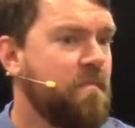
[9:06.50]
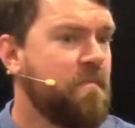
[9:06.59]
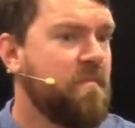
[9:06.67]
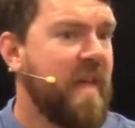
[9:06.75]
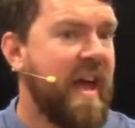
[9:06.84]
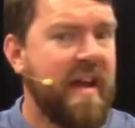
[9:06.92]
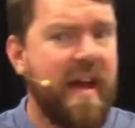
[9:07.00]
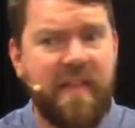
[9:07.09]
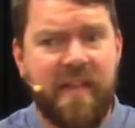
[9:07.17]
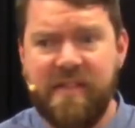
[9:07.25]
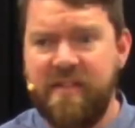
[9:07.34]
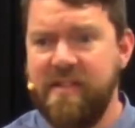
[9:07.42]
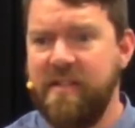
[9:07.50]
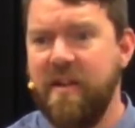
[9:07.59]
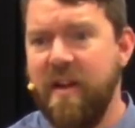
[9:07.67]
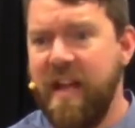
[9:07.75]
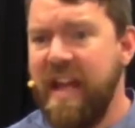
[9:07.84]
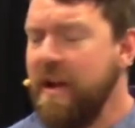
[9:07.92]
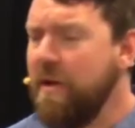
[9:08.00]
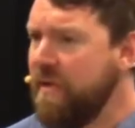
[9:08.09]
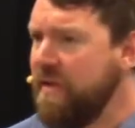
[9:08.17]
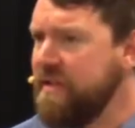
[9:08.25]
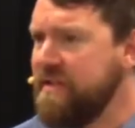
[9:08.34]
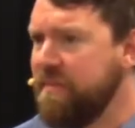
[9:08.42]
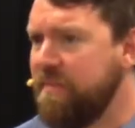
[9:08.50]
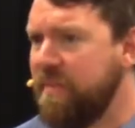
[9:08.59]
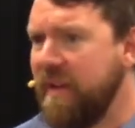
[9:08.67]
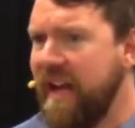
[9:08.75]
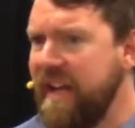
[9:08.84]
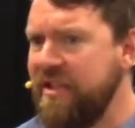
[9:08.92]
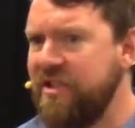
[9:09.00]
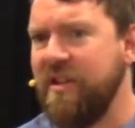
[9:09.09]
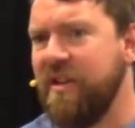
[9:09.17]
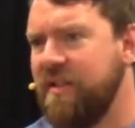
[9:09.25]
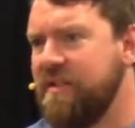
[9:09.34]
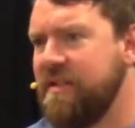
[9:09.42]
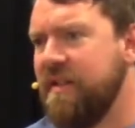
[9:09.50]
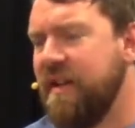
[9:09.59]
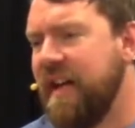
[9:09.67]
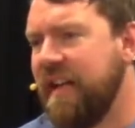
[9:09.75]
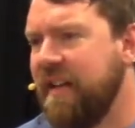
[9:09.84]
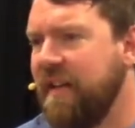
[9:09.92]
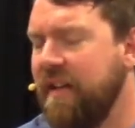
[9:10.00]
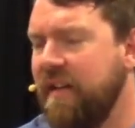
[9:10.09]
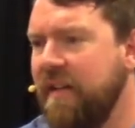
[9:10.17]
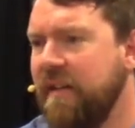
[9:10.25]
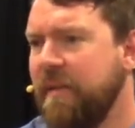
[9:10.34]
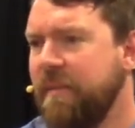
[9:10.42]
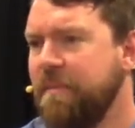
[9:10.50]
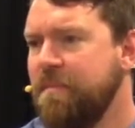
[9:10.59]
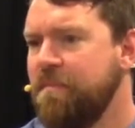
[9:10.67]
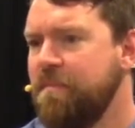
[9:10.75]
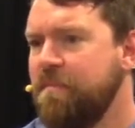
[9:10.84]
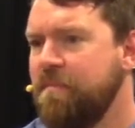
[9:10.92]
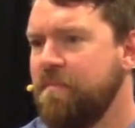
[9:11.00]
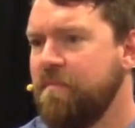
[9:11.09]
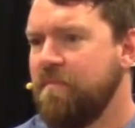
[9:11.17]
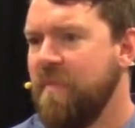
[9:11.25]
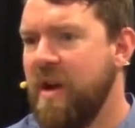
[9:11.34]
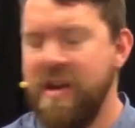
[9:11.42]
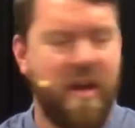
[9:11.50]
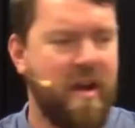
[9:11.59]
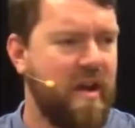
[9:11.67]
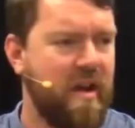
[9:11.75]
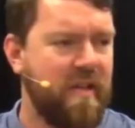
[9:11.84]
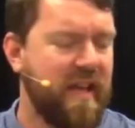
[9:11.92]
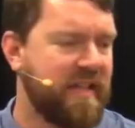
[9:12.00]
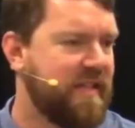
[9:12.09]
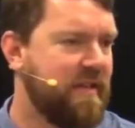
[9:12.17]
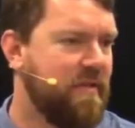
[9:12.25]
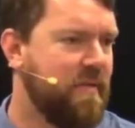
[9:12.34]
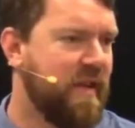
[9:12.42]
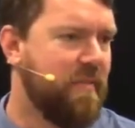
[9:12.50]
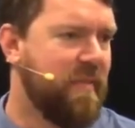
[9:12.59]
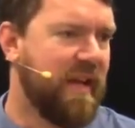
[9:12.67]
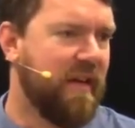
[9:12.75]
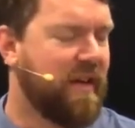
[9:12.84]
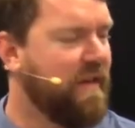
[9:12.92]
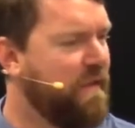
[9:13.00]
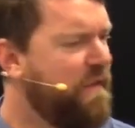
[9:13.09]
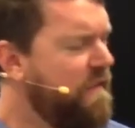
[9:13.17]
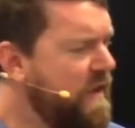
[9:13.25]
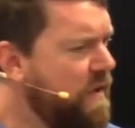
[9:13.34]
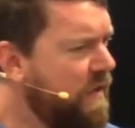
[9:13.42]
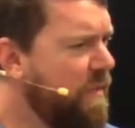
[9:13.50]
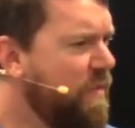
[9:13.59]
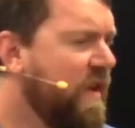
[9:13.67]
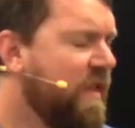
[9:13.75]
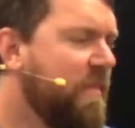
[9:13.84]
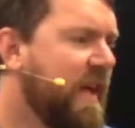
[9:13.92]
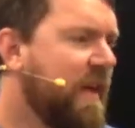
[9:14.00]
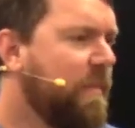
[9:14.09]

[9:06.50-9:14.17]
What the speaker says: And others just kind of held on to platitudes like, I know they're still with me. I can feel them with me.